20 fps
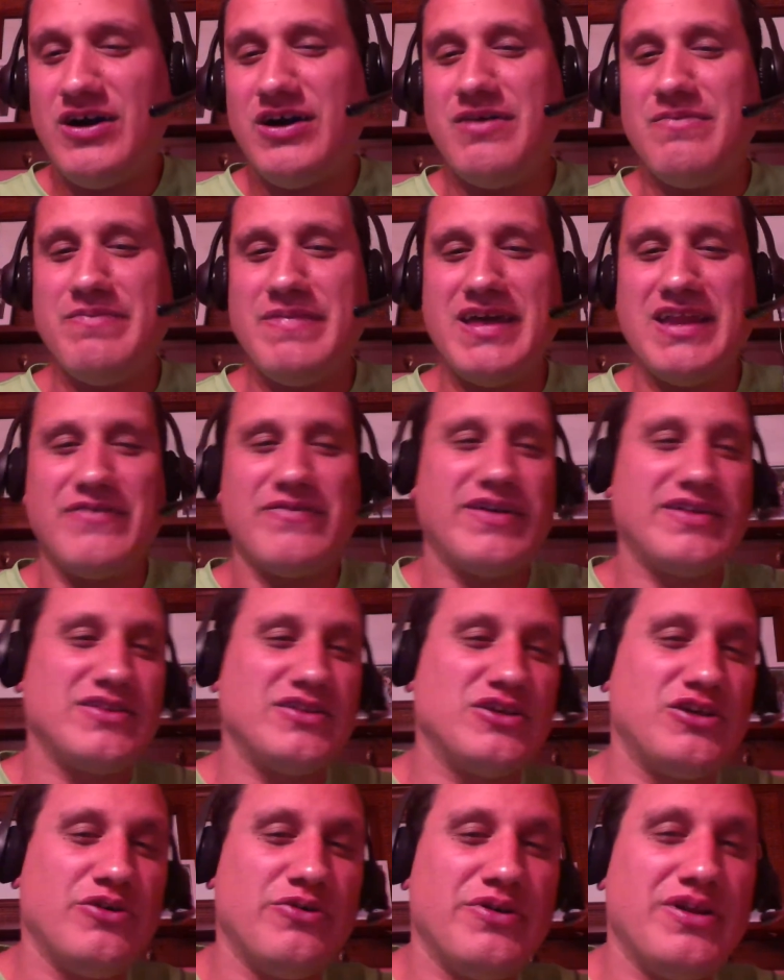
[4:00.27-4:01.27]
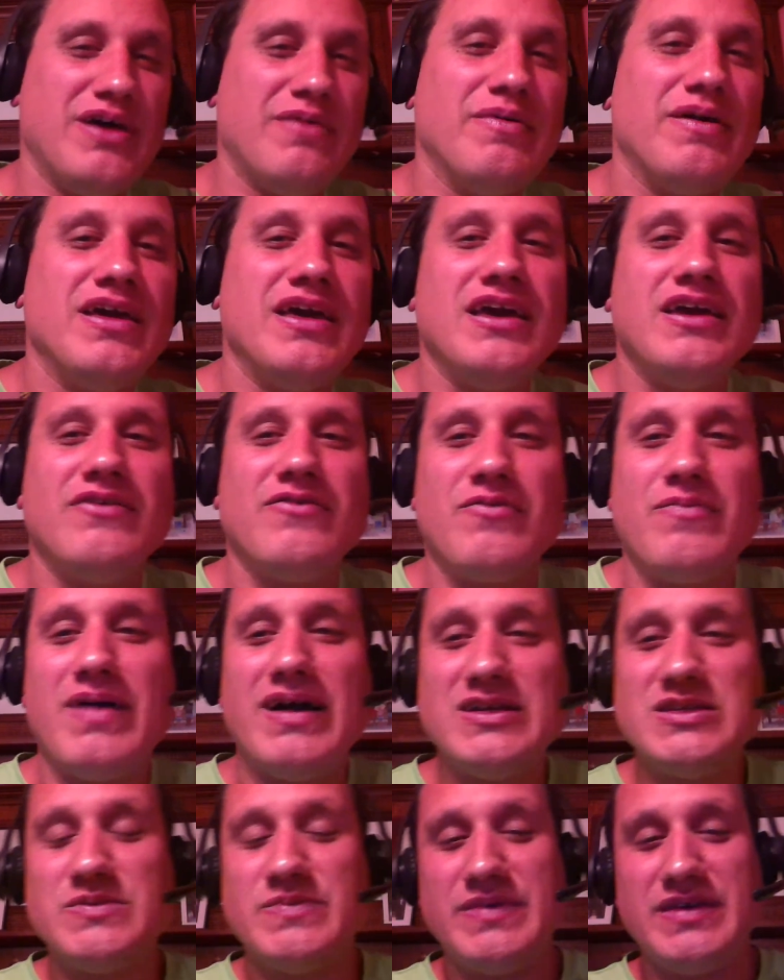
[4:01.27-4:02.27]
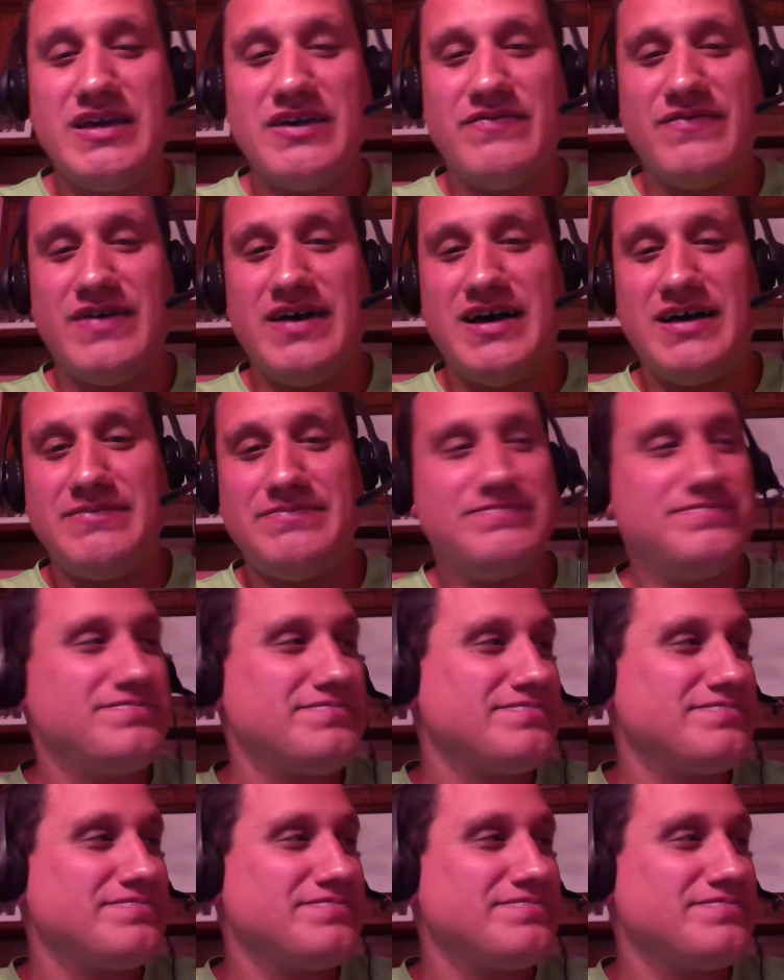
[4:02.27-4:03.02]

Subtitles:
man, I forgot to cue it up. It reminds me of a